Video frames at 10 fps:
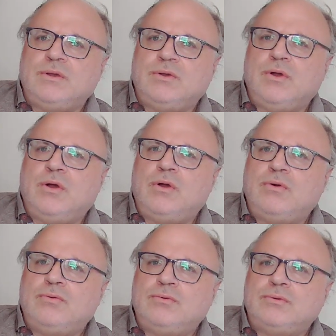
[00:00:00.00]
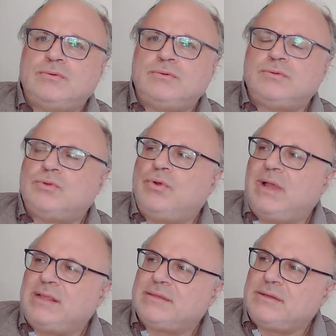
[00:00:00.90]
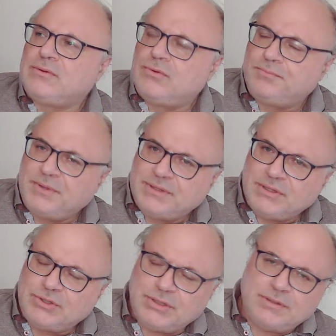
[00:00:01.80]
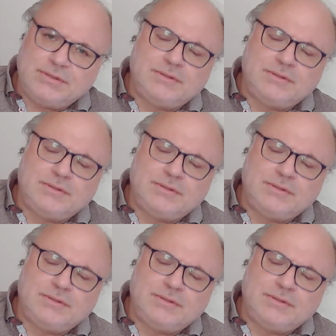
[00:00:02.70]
go to a hunting competition